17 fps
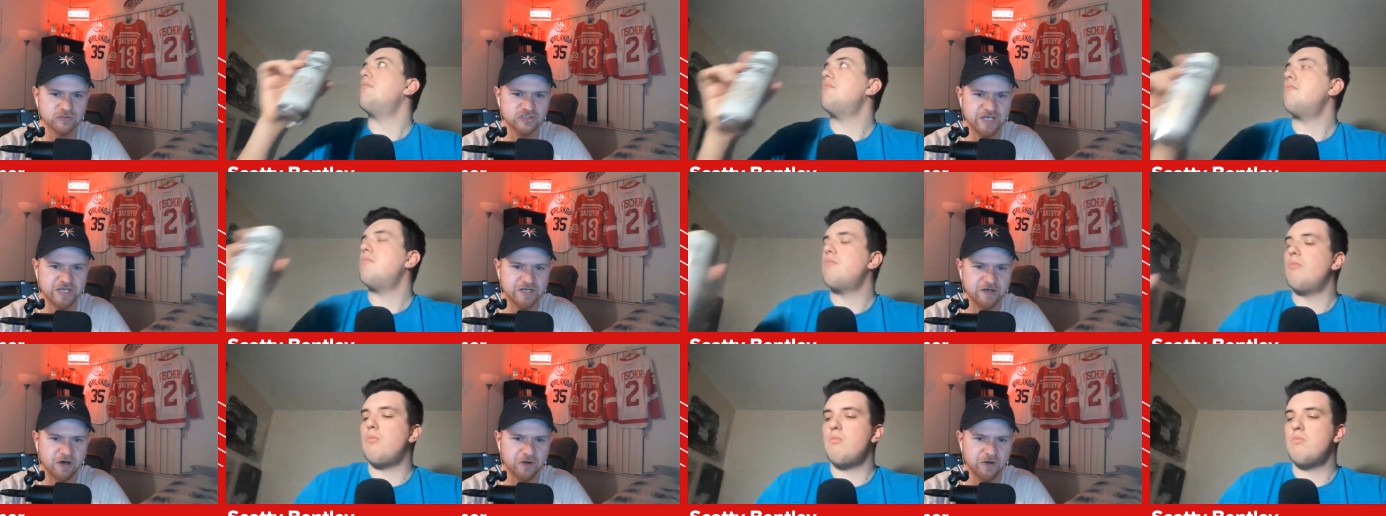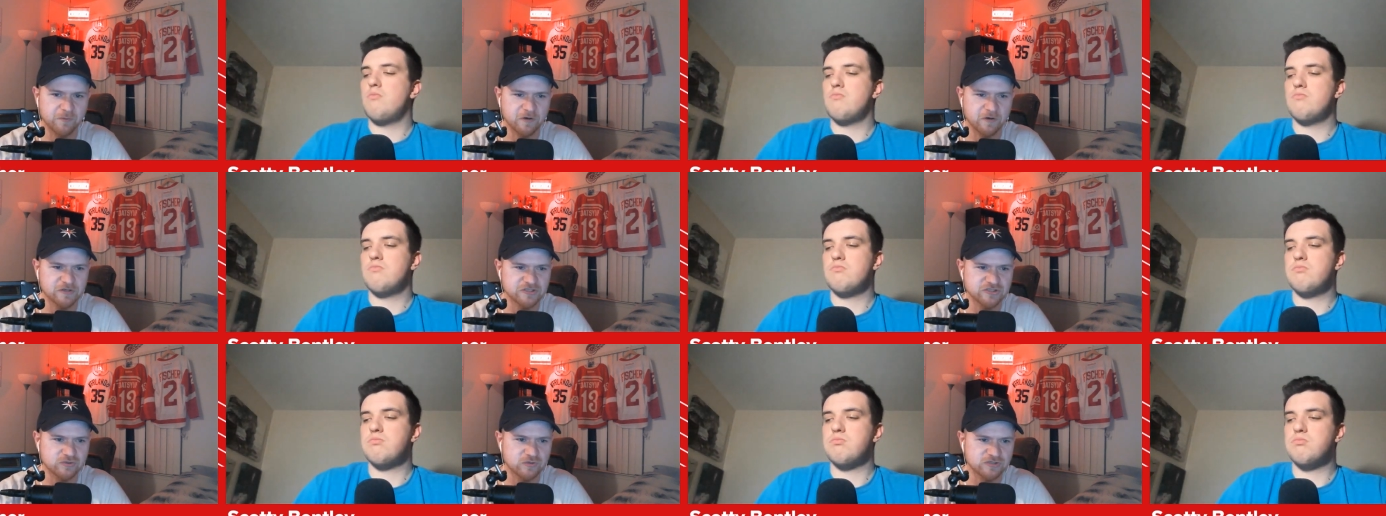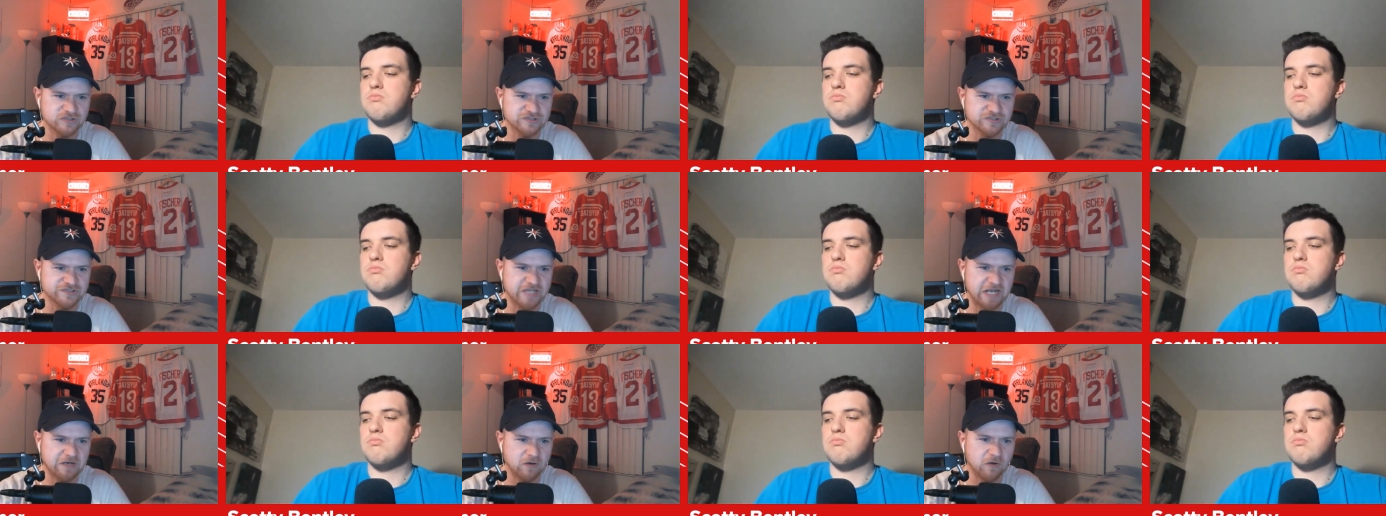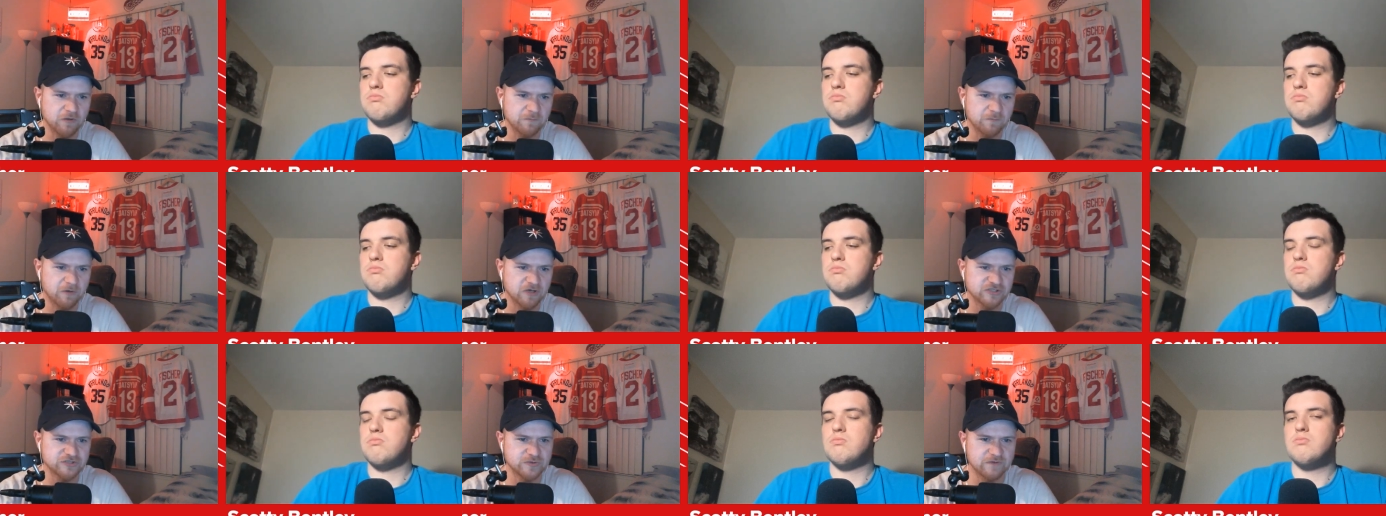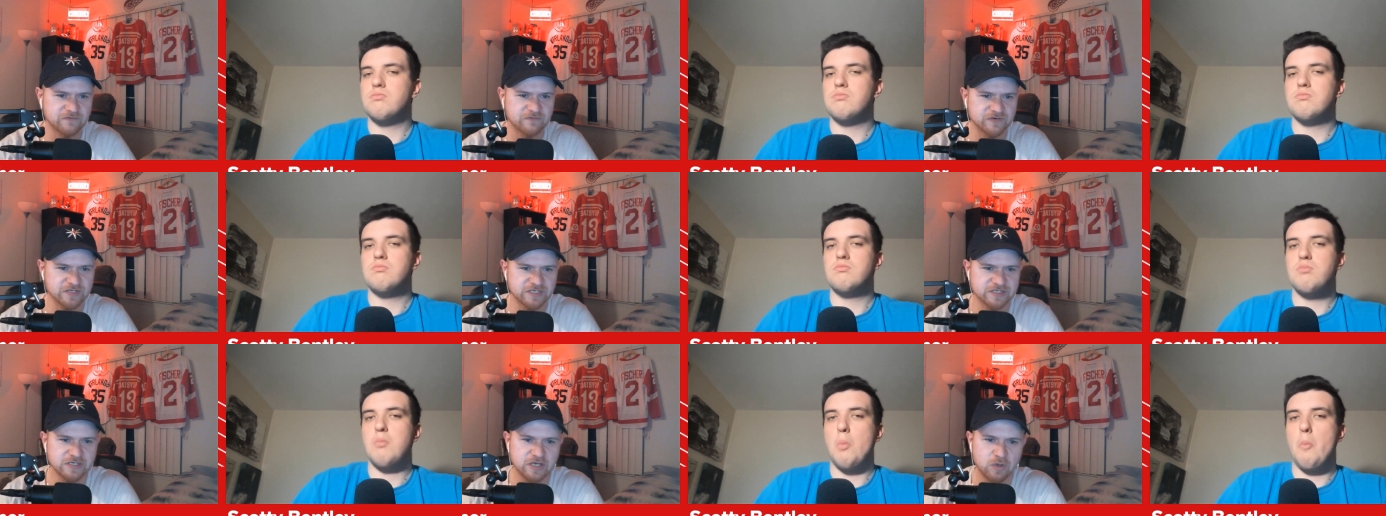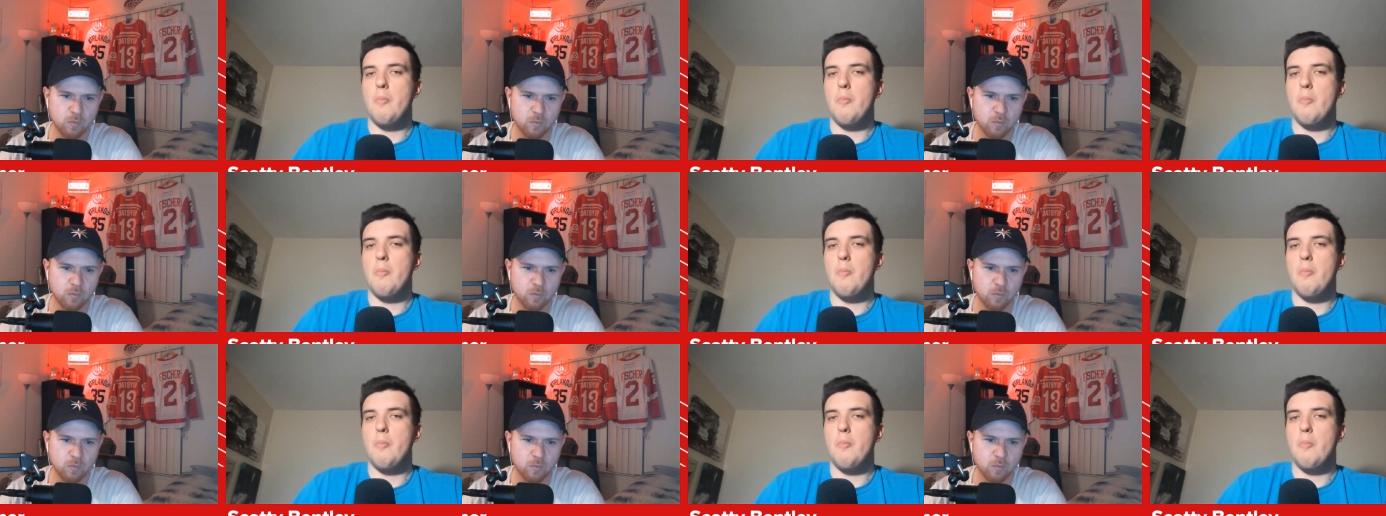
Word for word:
Speaker 1: chain auto parts store to stock all the parts you ever need.